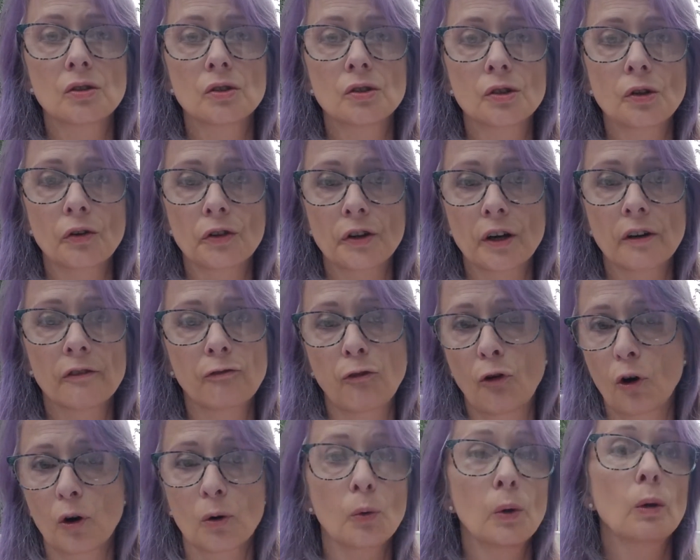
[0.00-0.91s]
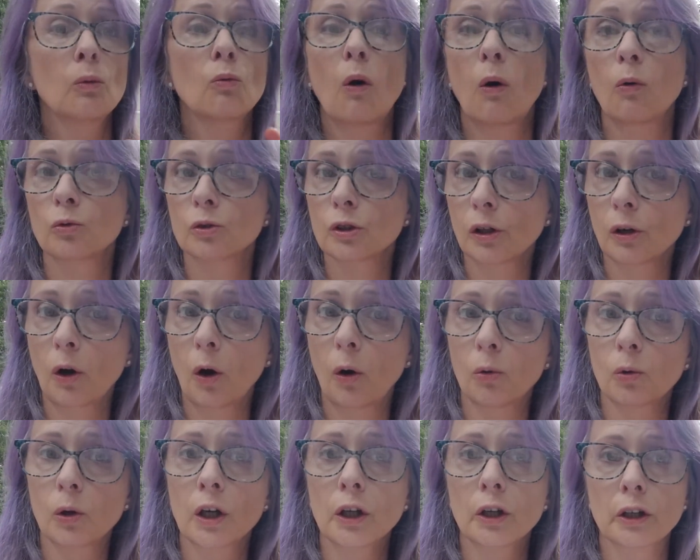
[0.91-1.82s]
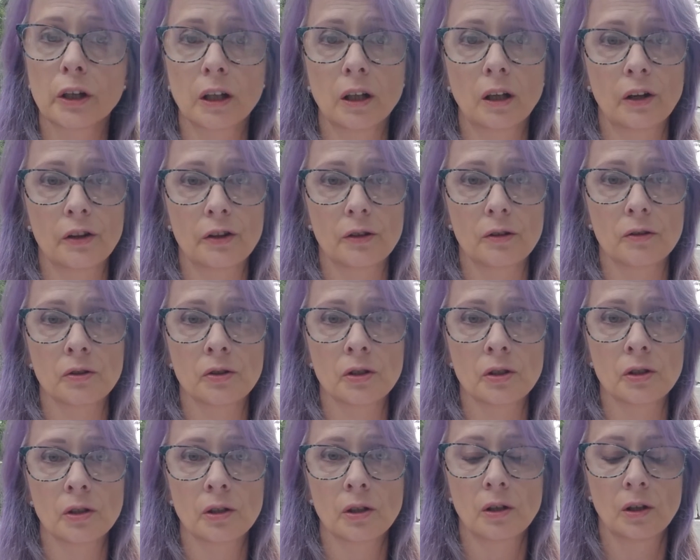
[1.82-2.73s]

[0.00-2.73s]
So therefore we won't go hurting others.